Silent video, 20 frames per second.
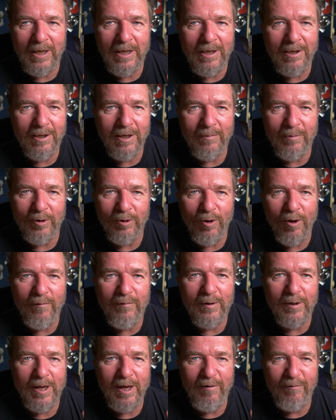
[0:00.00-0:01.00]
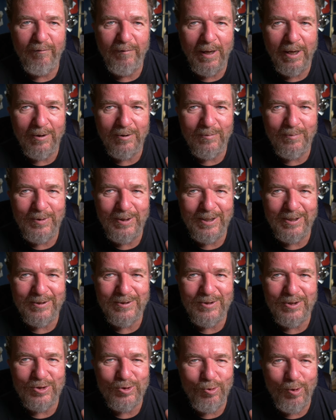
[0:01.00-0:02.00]
ink up an awful lot of fountain
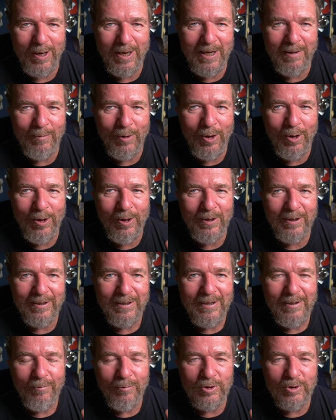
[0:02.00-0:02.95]
pens to try them all,